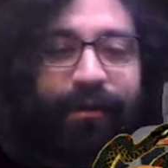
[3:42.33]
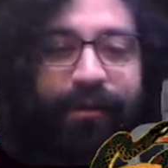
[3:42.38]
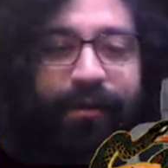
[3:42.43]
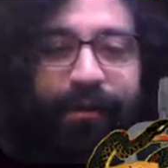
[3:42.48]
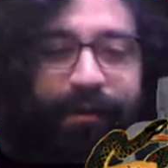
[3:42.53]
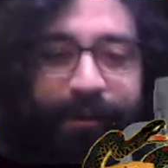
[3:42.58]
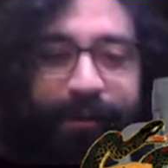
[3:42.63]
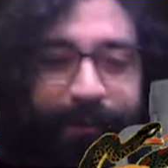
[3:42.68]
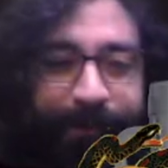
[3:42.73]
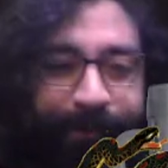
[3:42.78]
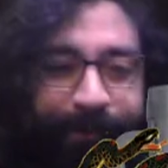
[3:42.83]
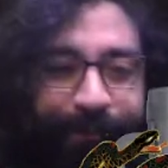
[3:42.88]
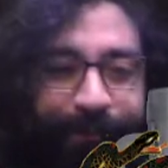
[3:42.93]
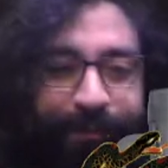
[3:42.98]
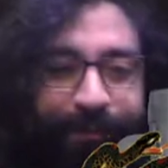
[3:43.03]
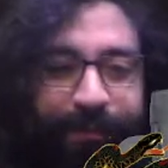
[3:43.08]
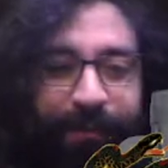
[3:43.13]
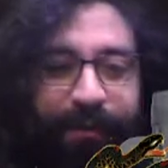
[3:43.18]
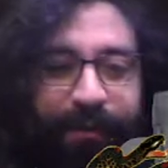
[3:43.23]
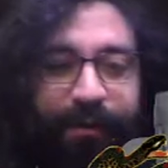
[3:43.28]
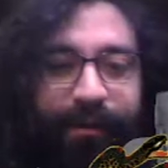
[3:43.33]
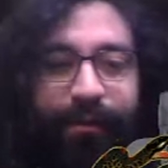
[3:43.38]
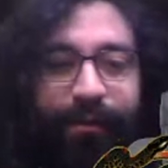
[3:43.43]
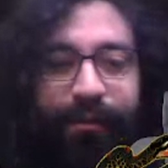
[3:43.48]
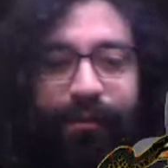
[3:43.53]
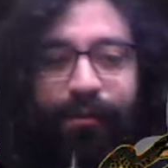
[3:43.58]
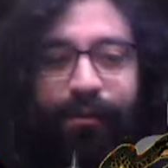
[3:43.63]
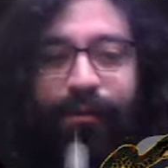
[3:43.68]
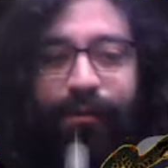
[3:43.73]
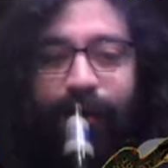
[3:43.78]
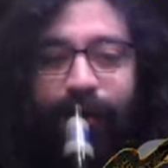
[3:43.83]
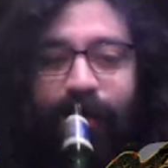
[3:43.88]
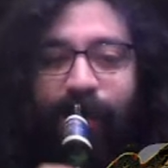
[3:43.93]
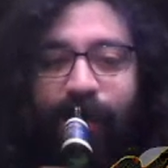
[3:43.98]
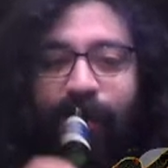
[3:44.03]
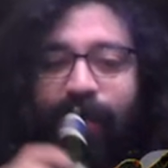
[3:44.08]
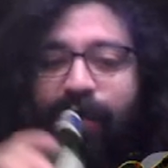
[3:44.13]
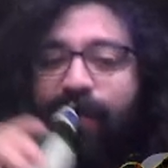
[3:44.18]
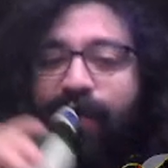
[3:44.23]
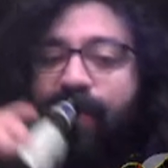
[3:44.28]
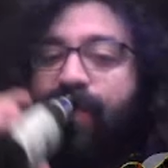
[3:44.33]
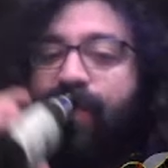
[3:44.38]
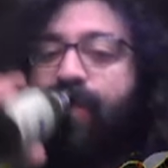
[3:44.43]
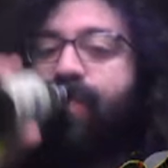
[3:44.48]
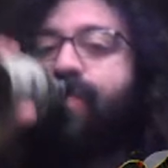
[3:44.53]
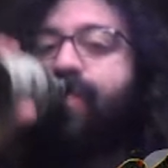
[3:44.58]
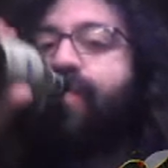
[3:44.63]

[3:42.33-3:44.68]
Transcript: Democratize the tools that I